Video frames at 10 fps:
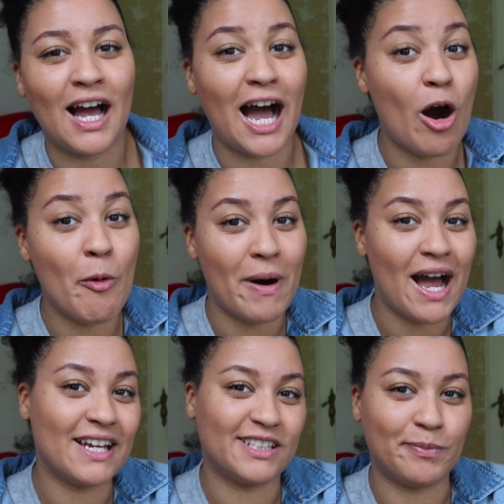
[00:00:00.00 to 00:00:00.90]
how
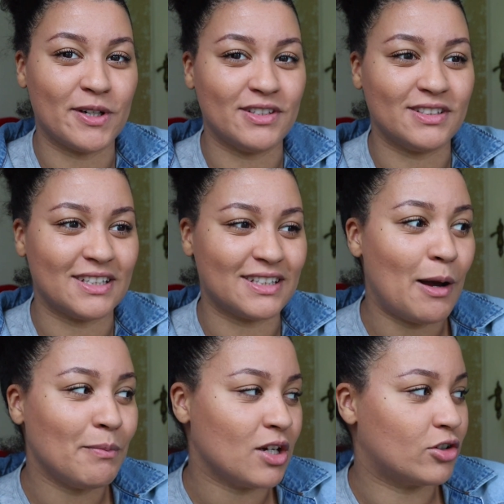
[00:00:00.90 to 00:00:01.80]
my experiences.
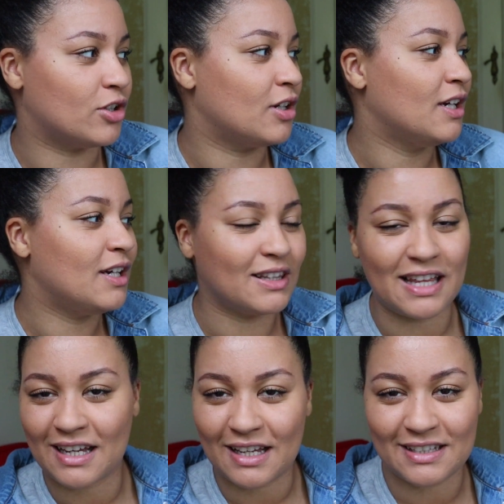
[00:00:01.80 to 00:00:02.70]
I'm not gonna, like